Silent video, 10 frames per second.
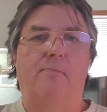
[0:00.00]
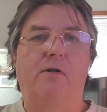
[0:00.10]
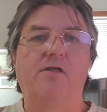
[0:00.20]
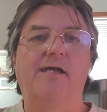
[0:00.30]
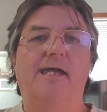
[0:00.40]
the
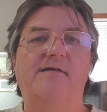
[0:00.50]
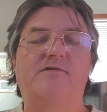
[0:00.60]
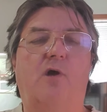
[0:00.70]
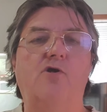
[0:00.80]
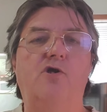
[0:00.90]

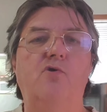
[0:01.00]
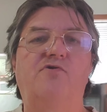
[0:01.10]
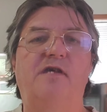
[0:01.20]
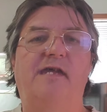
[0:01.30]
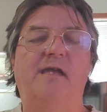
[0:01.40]
police are
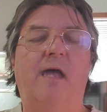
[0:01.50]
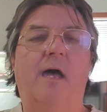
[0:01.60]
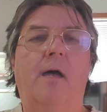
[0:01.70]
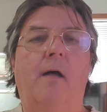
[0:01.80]
using